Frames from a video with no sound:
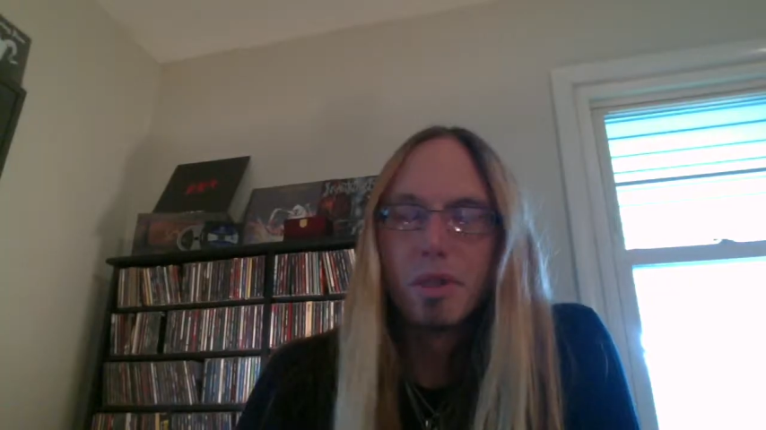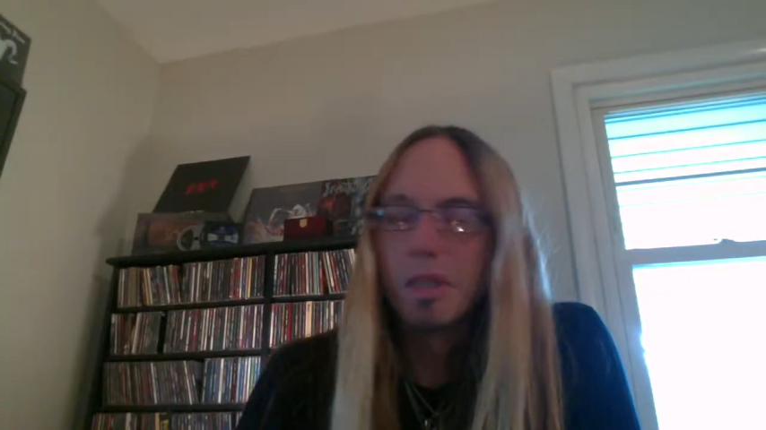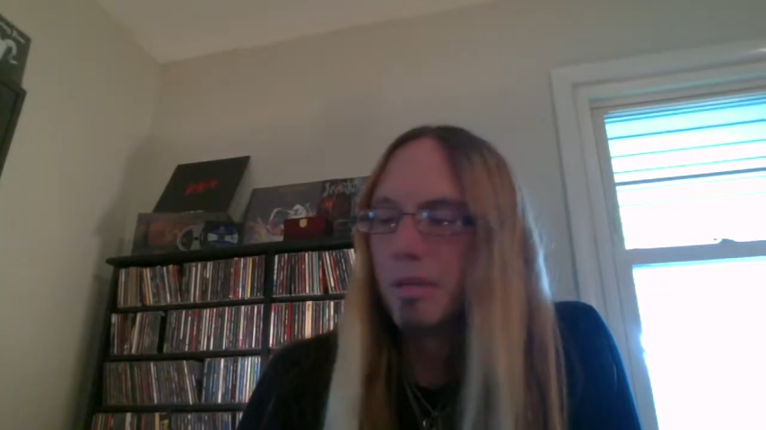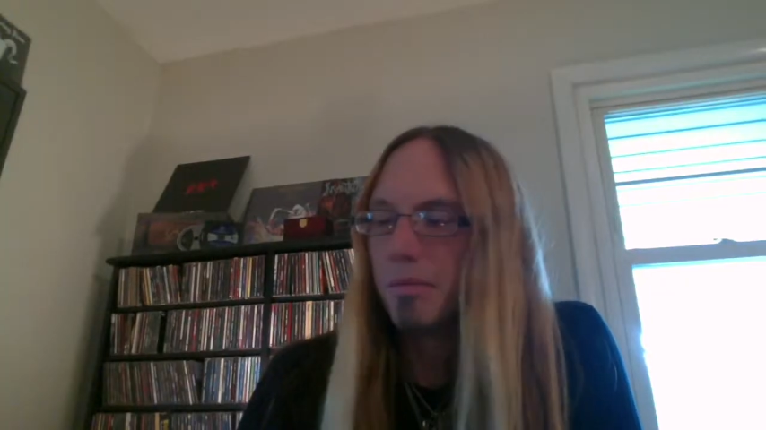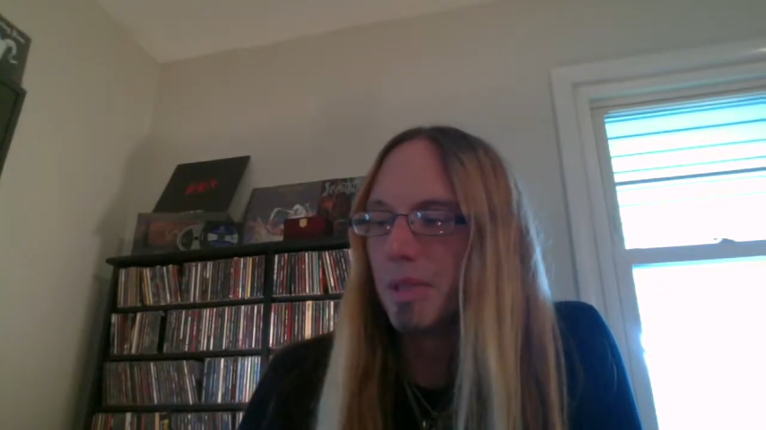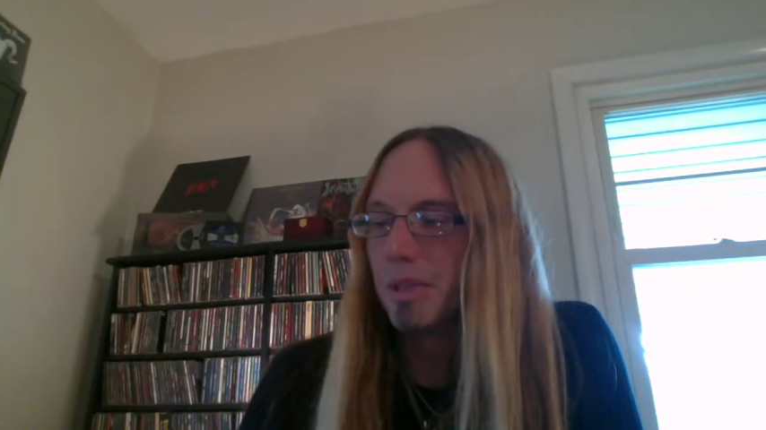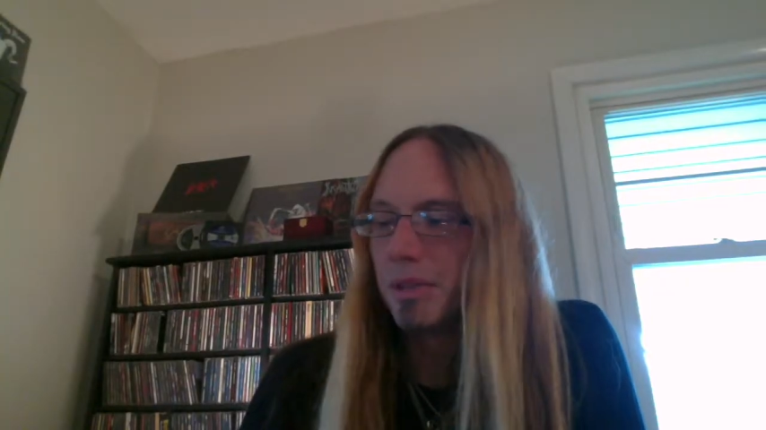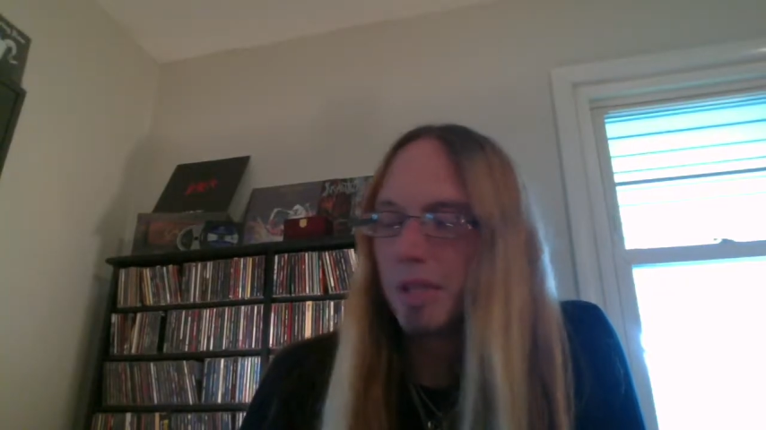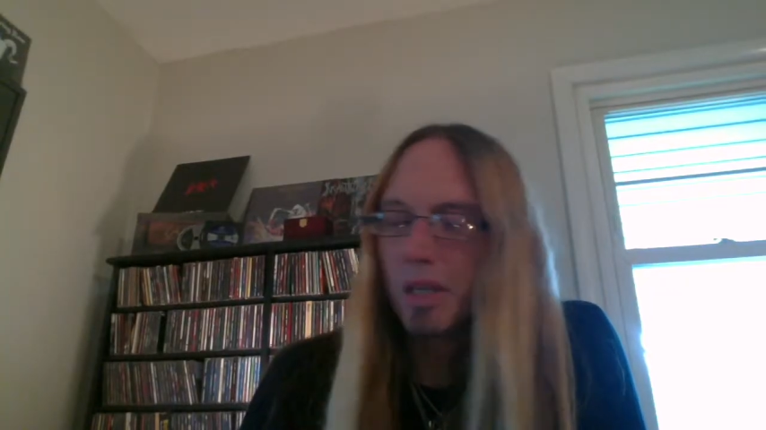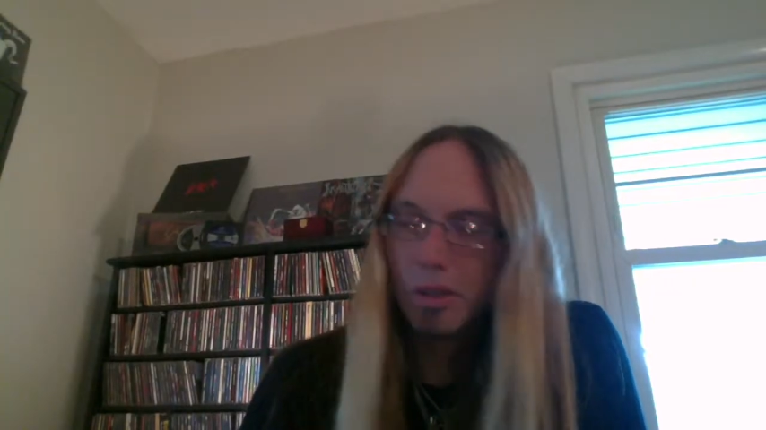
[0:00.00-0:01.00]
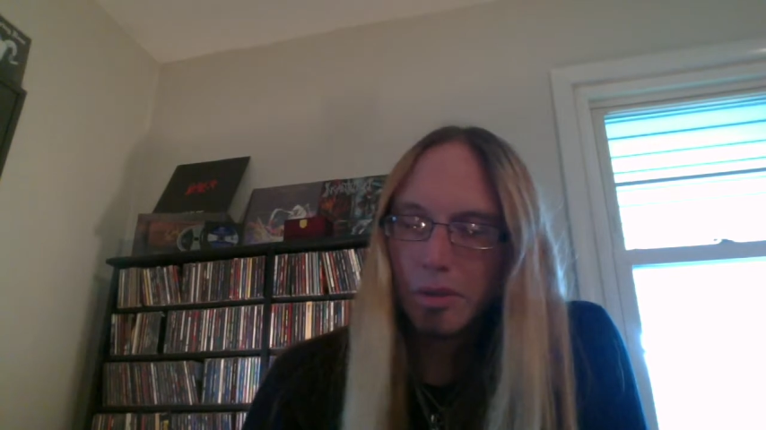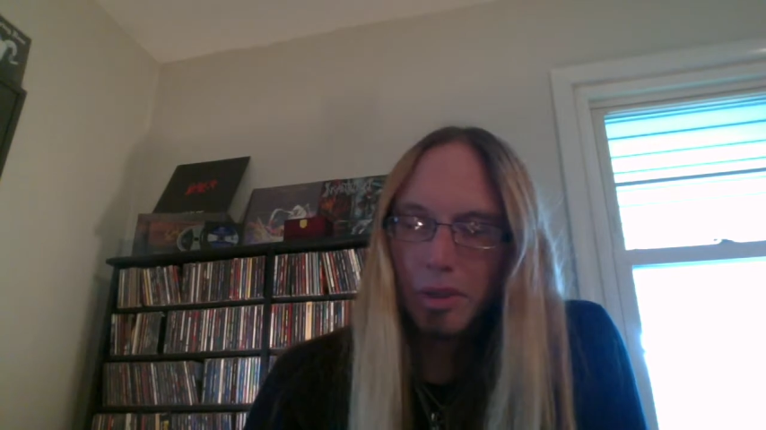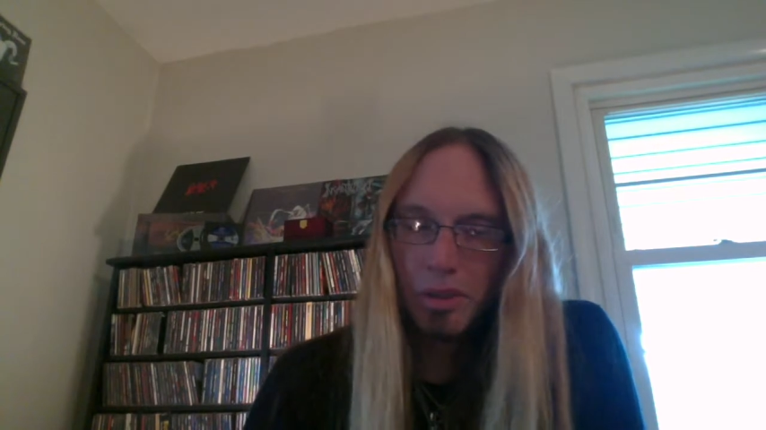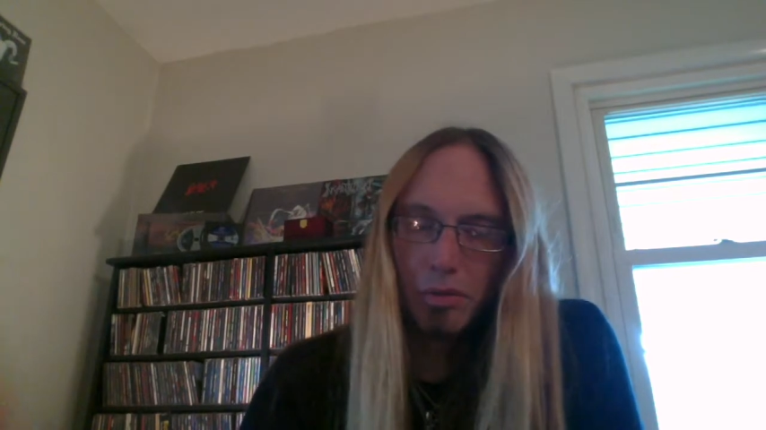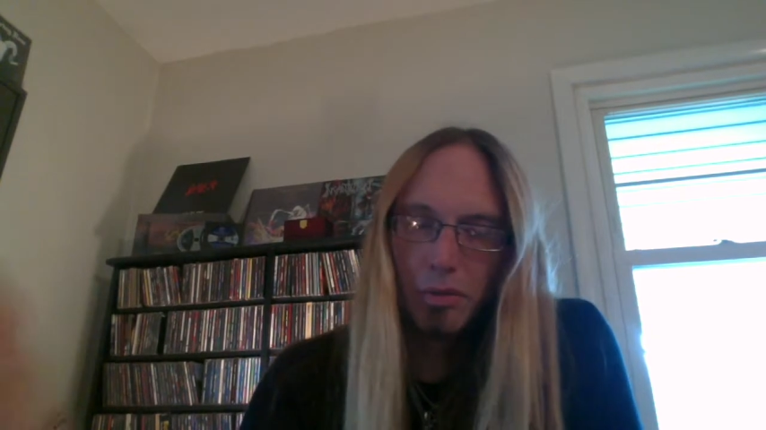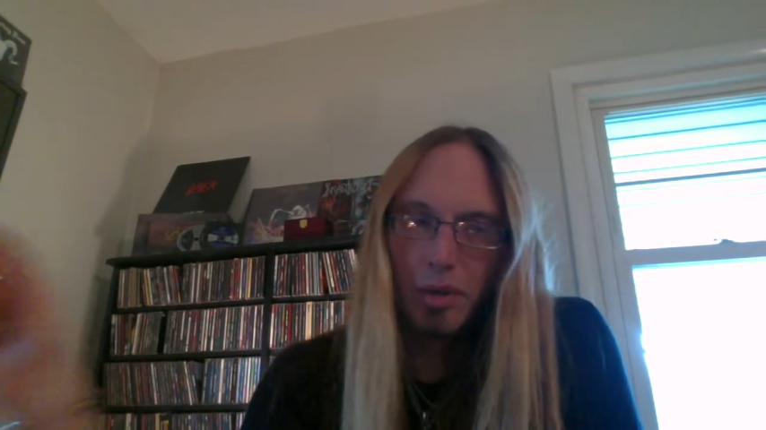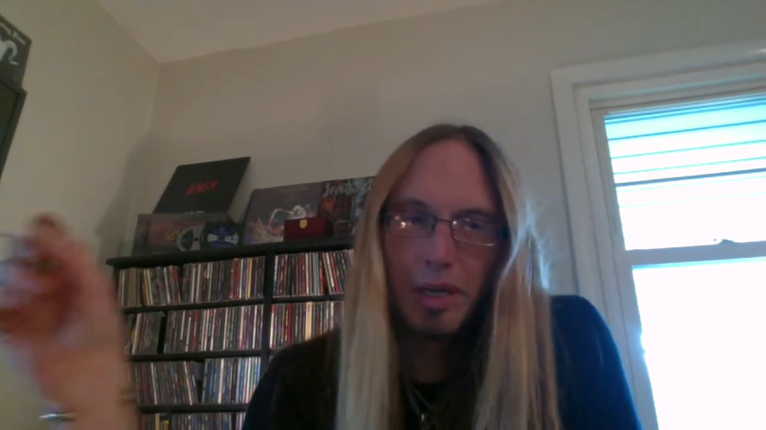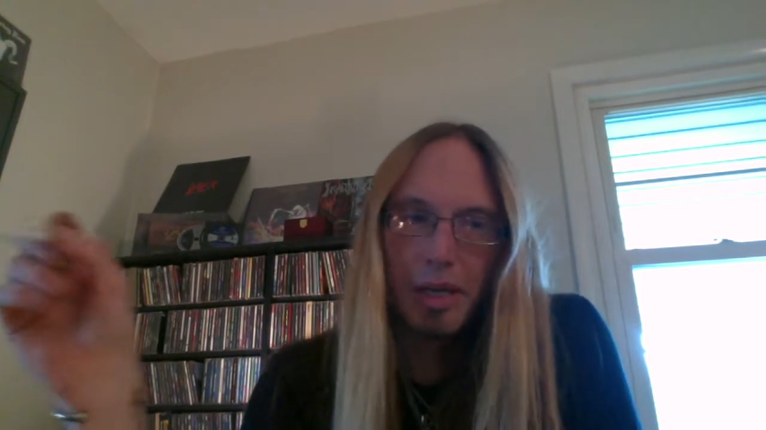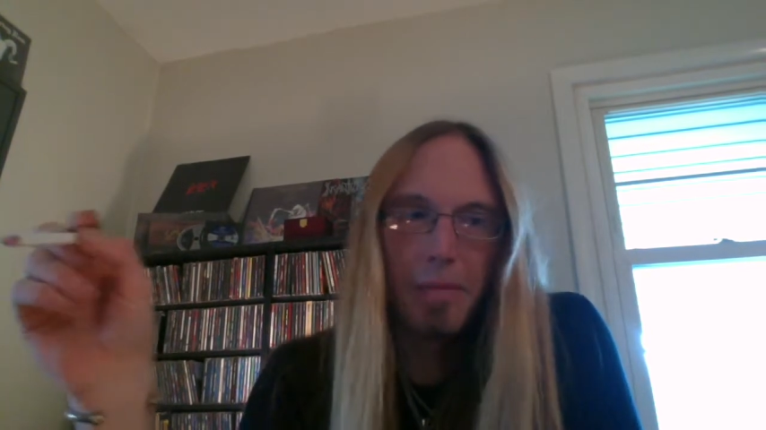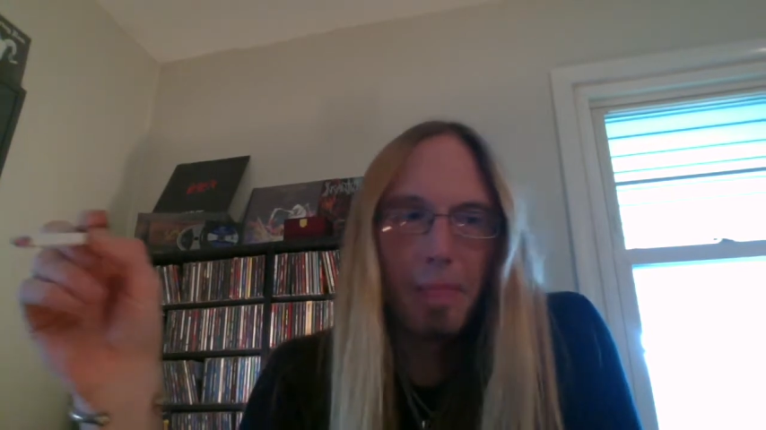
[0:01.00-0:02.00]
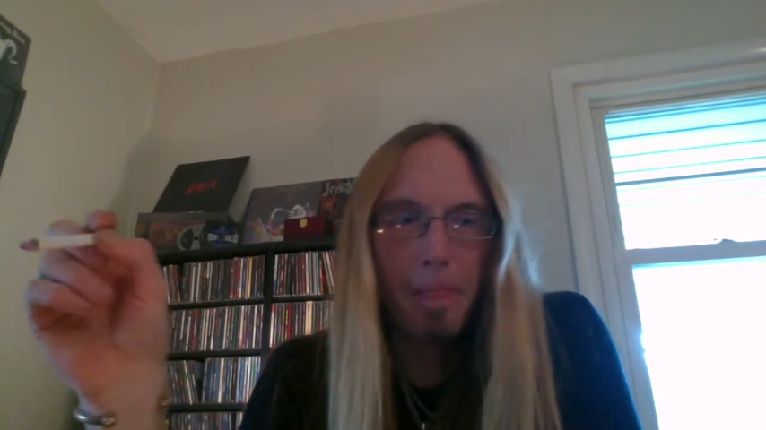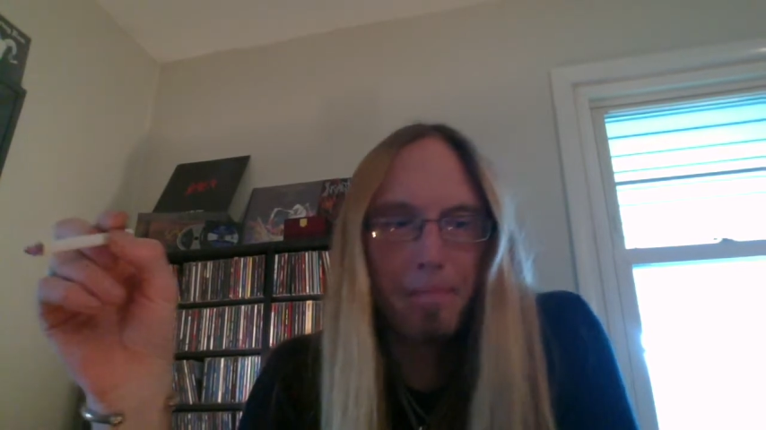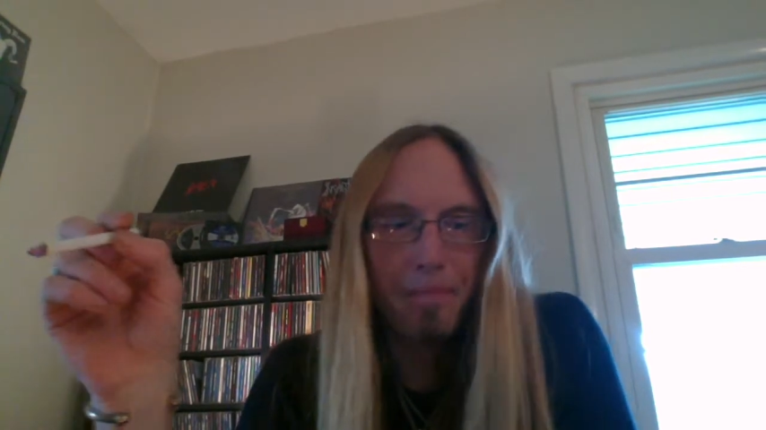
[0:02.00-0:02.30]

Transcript: Um, I'll just tell a quick story. Um,